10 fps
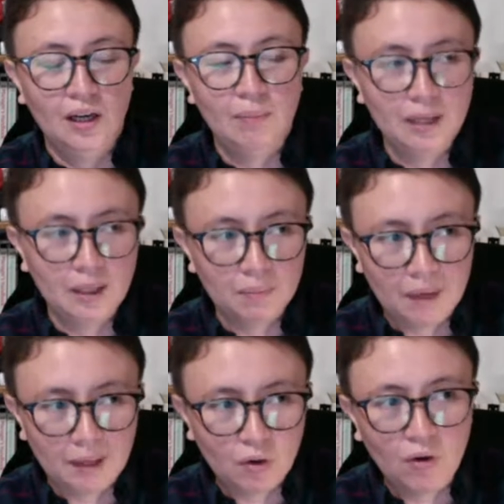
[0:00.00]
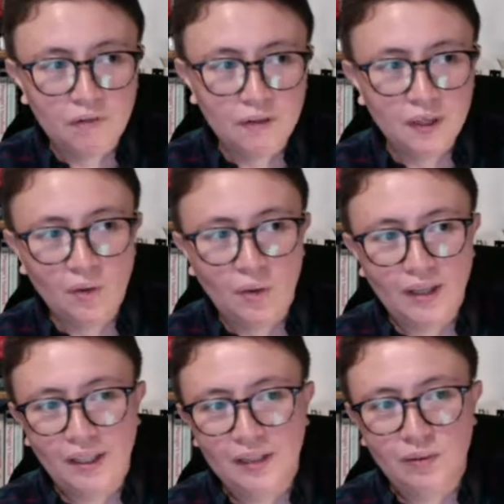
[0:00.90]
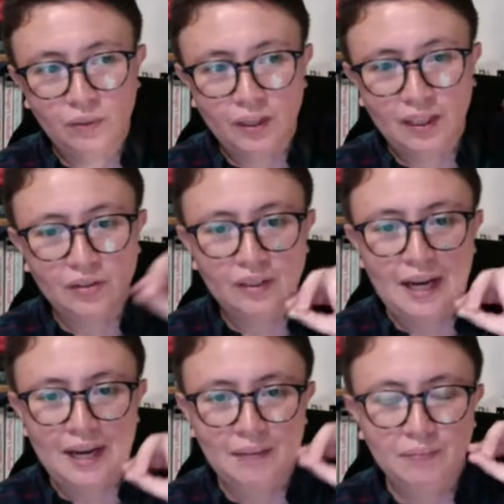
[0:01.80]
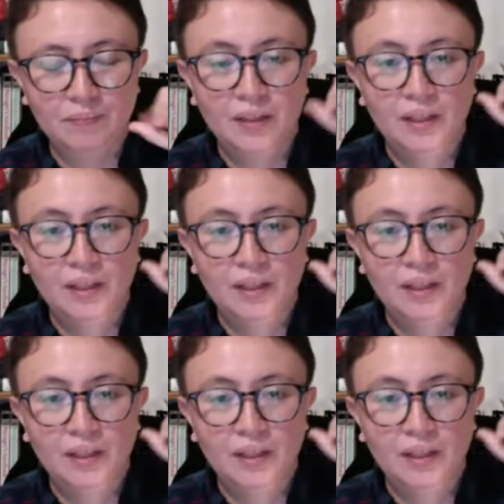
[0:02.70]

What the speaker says: my coffee quiet workout time.